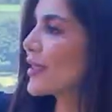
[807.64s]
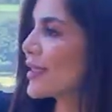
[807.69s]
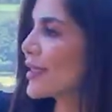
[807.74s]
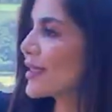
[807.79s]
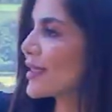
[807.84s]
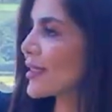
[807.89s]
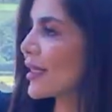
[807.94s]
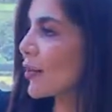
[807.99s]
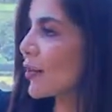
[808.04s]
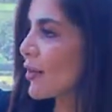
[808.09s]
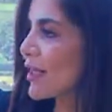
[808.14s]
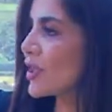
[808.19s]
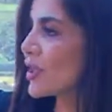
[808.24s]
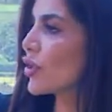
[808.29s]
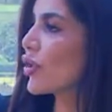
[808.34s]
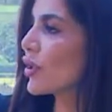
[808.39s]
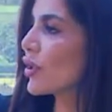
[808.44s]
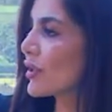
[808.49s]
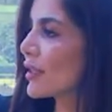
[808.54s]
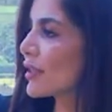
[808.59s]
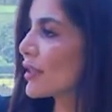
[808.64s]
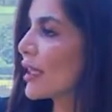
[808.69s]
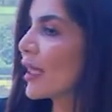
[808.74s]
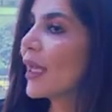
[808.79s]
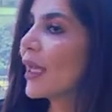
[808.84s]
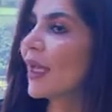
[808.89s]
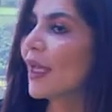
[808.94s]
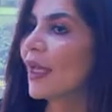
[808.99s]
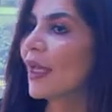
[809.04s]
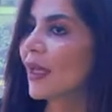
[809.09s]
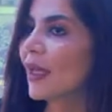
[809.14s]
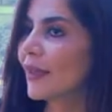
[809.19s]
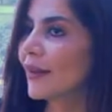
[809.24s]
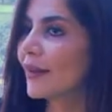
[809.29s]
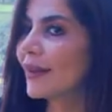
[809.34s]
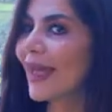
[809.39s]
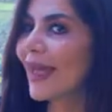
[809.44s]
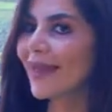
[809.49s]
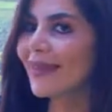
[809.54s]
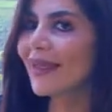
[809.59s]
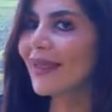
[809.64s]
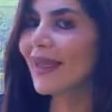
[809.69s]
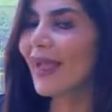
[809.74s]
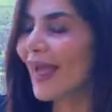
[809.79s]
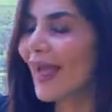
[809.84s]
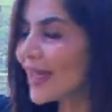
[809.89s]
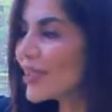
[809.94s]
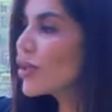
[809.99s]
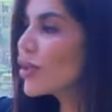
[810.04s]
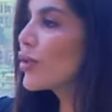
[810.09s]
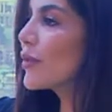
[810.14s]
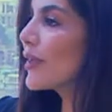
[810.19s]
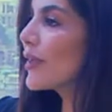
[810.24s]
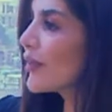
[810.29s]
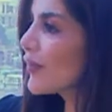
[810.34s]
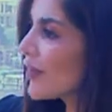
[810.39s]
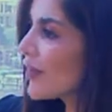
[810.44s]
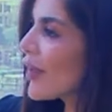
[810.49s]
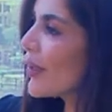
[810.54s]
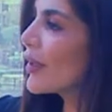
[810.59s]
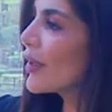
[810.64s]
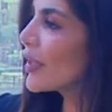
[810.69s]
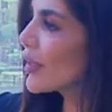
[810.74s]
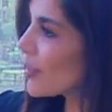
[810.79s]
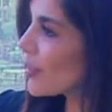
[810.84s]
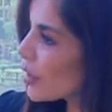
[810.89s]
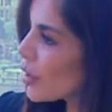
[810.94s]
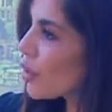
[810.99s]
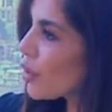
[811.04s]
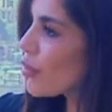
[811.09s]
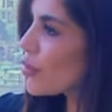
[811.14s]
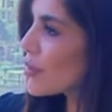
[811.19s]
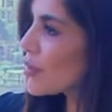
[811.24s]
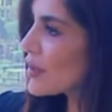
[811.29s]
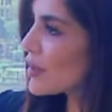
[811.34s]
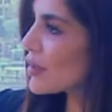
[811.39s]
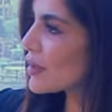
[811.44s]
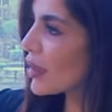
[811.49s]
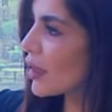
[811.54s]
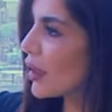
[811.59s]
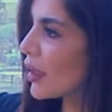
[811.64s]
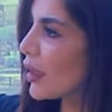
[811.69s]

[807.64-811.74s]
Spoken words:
since we started. That there has to be very close